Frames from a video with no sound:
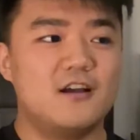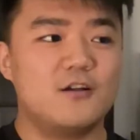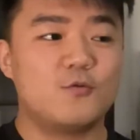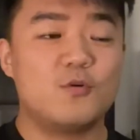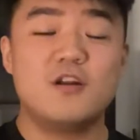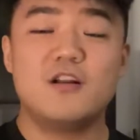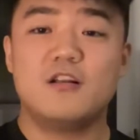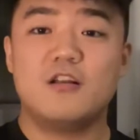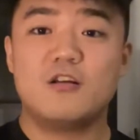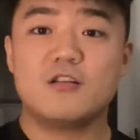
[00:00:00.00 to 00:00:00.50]

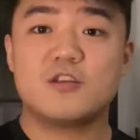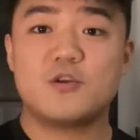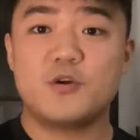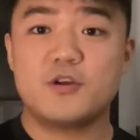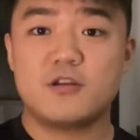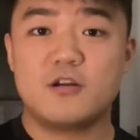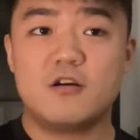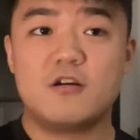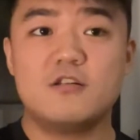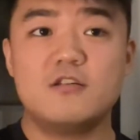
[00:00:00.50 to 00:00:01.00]
Quite a lot
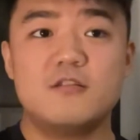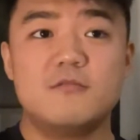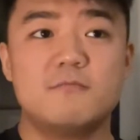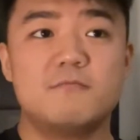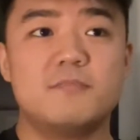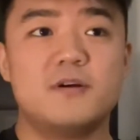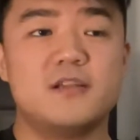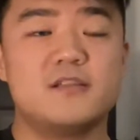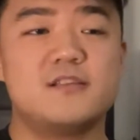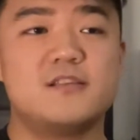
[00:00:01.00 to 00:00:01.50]
going on,
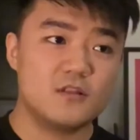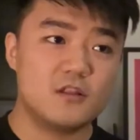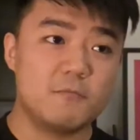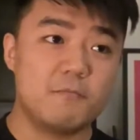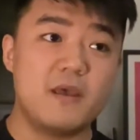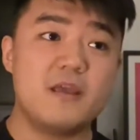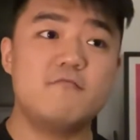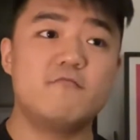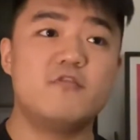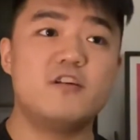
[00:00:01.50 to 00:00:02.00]
but the
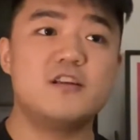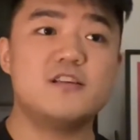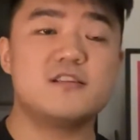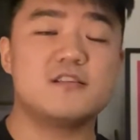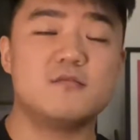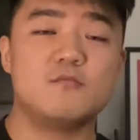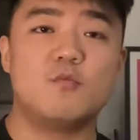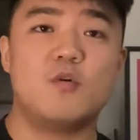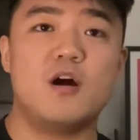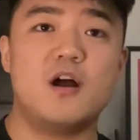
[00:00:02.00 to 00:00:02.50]
main
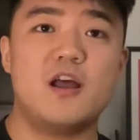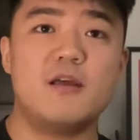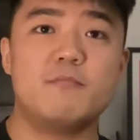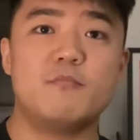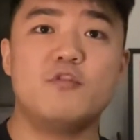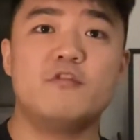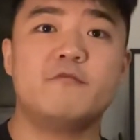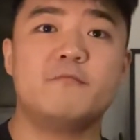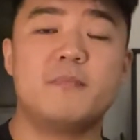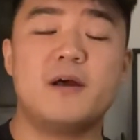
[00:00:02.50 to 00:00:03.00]
reason why I
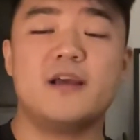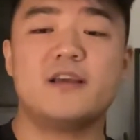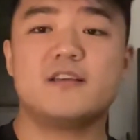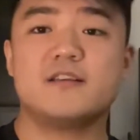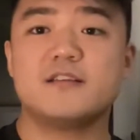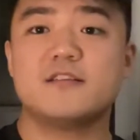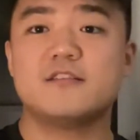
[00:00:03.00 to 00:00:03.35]
moved back